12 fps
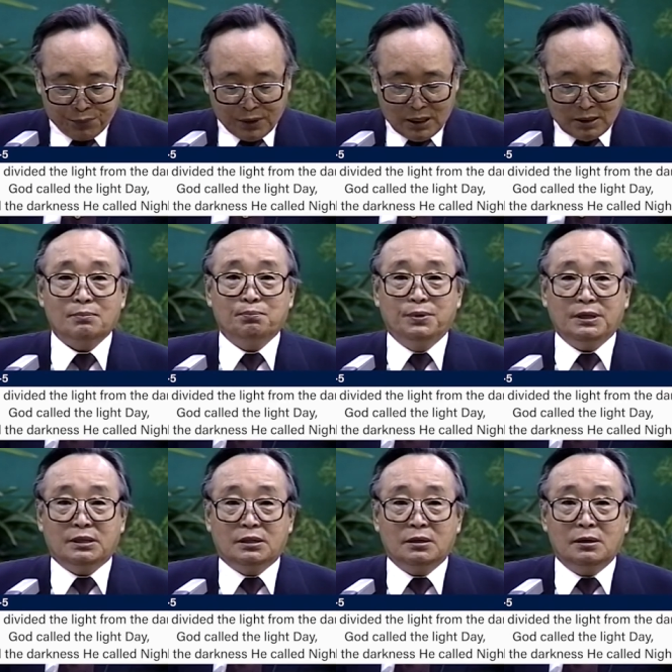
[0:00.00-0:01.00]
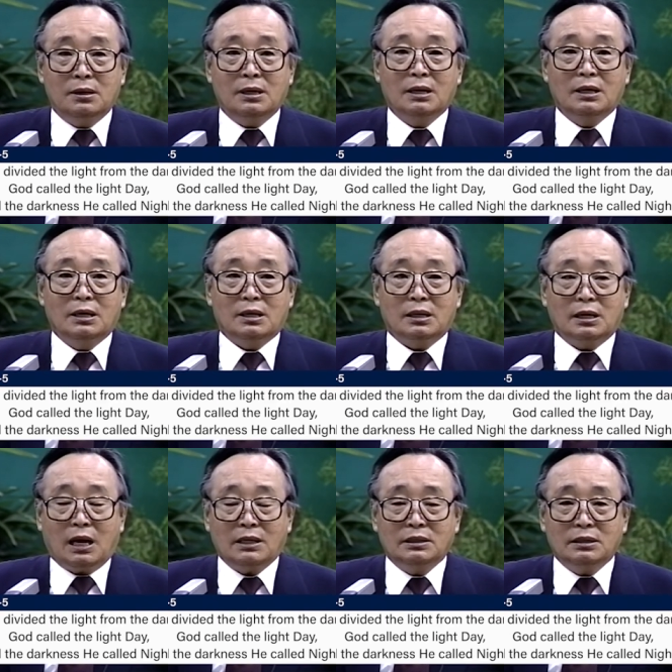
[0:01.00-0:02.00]
And God divided the light from the
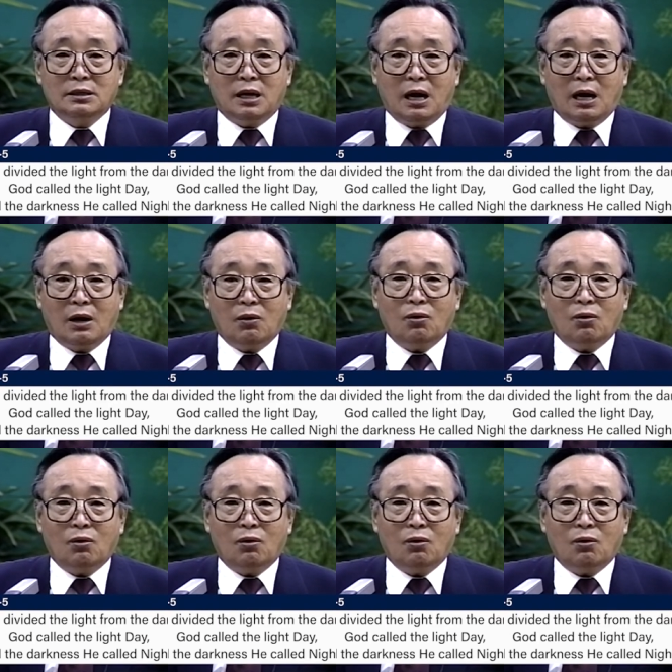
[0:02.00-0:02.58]
darkness.